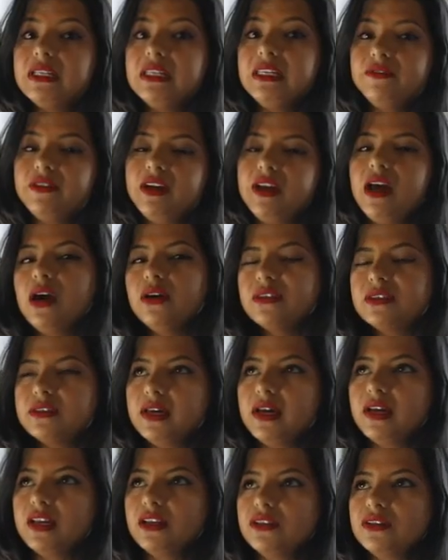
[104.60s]
leave it
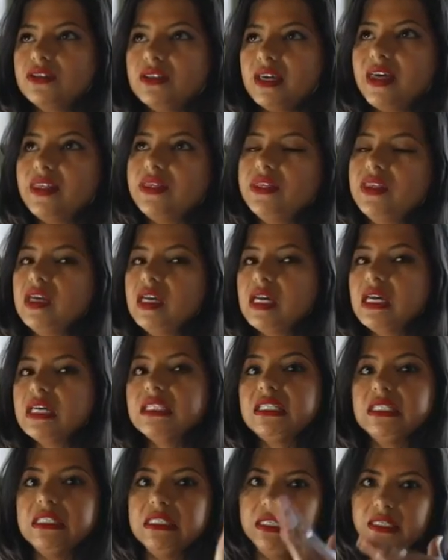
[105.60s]
outside because that thing
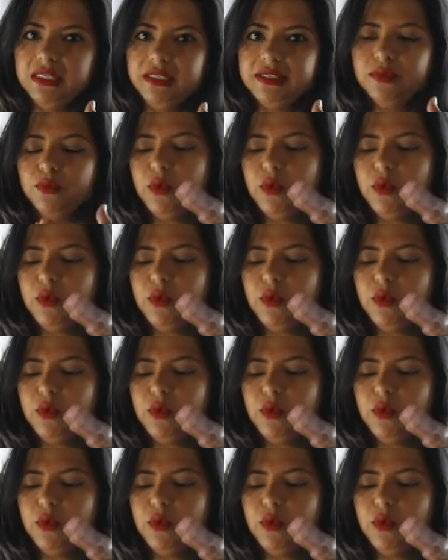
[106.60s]
stinks.